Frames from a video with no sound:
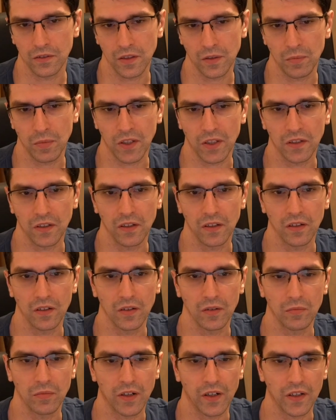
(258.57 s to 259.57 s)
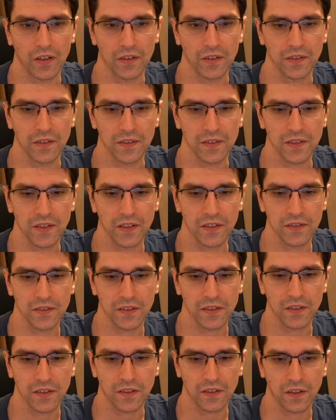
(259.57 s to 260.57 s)
Typical break in the
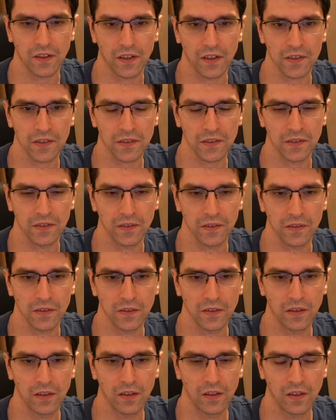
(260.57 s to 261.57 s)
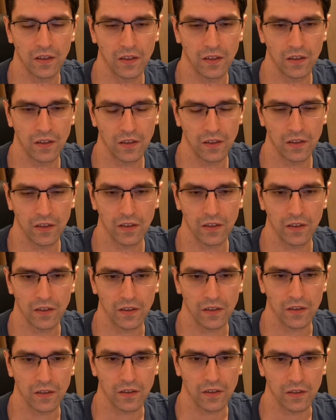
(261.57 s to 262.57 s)
center, castle,
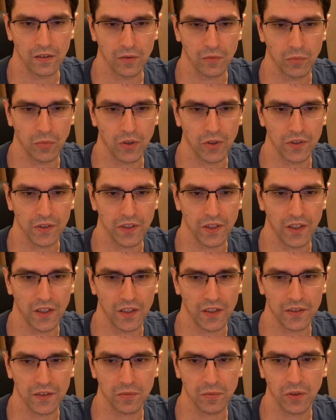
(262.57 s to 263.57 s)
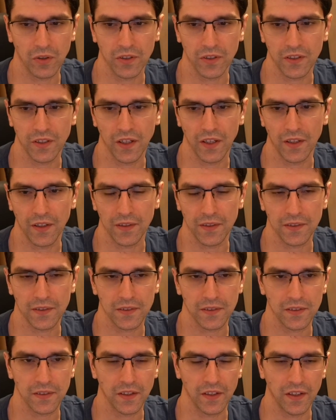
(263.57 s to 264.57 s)
pawn takes,
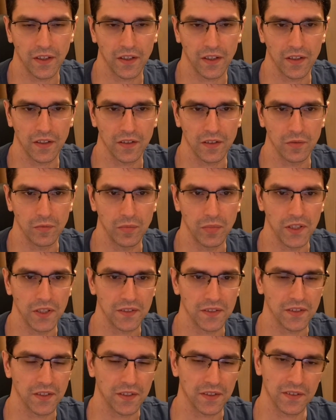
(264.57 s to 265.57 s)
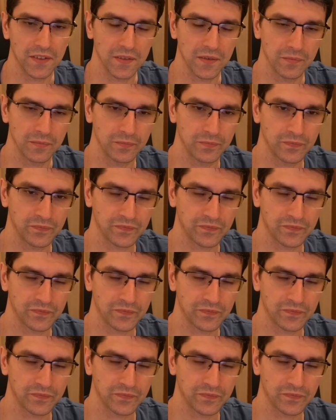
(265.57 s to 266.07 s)
and b6.